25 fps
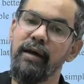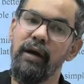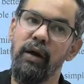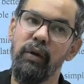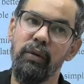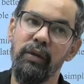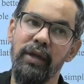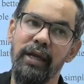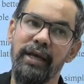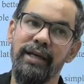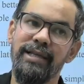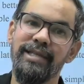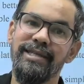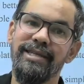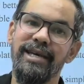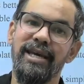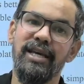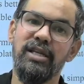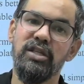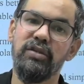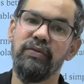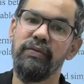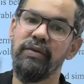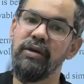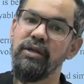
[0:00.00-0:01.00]
the exchange
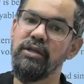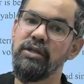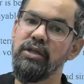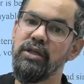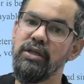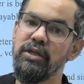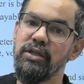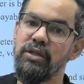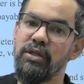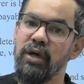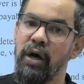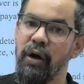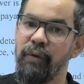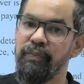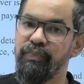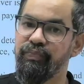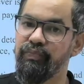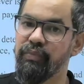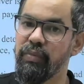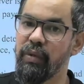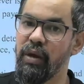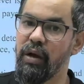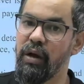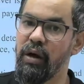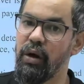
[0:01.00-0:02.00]
versus
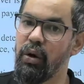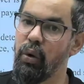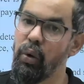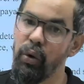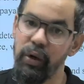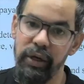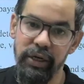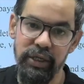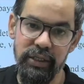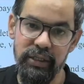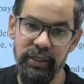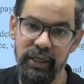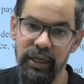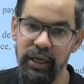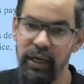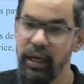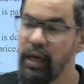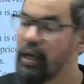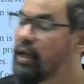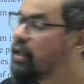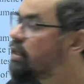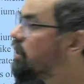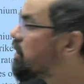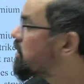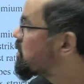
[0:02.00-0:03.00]
OTC,
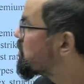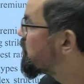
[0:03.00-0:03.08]
this will